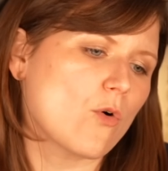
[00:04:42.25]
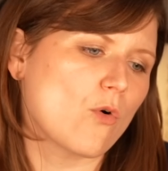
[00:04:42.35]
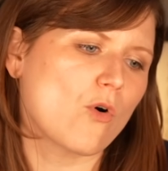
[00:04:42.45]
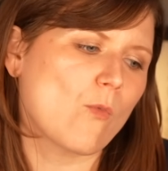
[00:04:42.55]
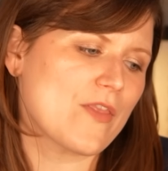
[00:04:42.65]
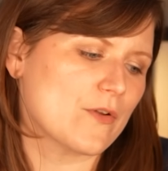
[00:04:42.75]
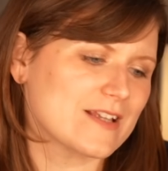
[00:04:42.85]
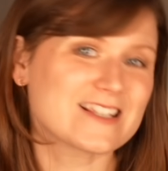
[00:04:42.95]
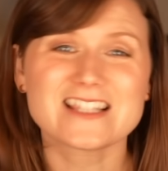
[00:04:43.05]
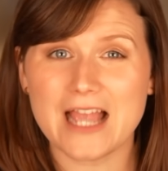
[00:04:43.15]
or whether
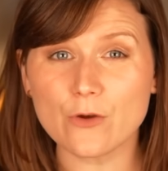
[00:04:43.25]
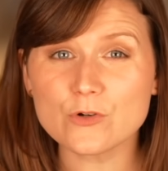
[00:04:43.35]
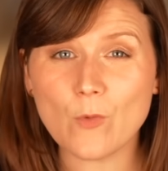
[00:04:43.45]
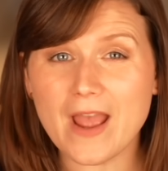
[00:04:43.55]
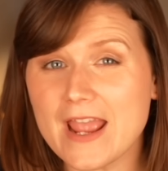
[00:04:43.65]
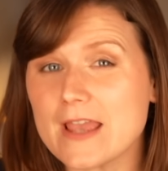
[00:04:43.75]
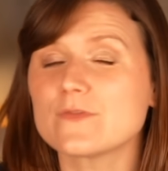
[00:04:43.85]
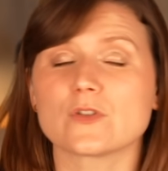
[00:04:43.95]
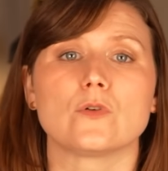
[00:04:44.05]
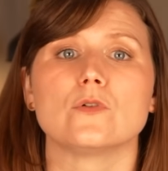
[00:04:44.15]
it's sound
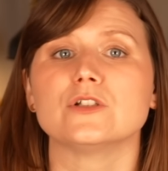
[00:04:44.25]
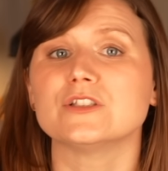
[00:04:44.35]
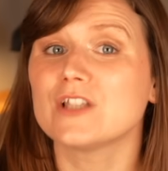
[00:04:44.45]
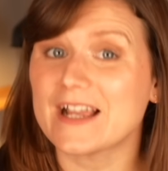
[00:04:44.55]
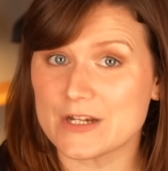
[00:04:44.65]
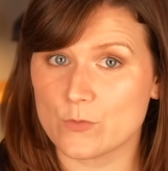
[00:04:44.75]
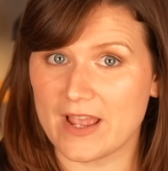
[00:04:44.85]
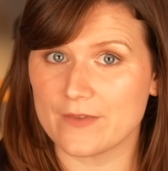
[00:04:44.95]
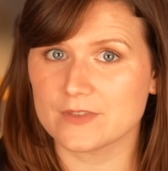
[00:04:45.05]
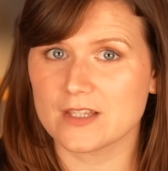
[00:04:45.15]
waves or light
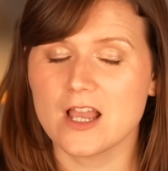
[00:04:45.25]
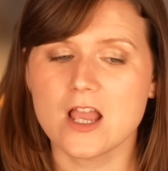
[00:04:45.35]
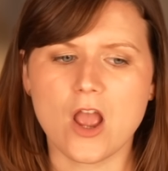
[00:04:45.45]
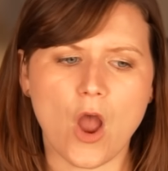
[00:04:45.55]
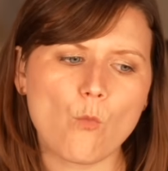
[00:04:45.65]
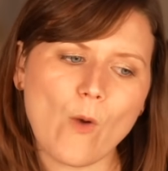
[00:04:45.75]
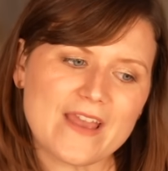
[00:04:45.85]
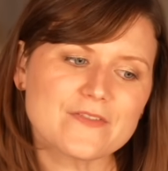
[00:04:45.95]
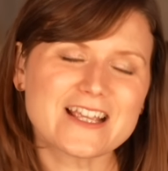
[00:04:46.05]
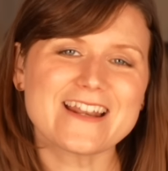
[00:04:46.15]
waves. And
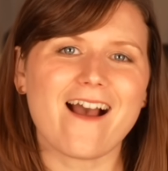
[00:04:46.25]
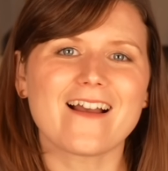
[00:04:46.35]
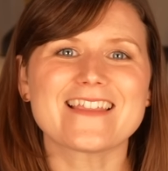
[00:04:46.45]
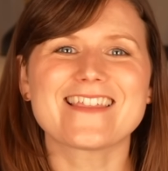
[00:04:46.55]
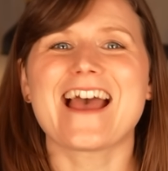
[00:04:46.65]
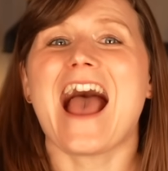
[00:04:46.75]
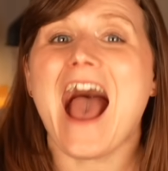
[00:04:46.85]
waves can either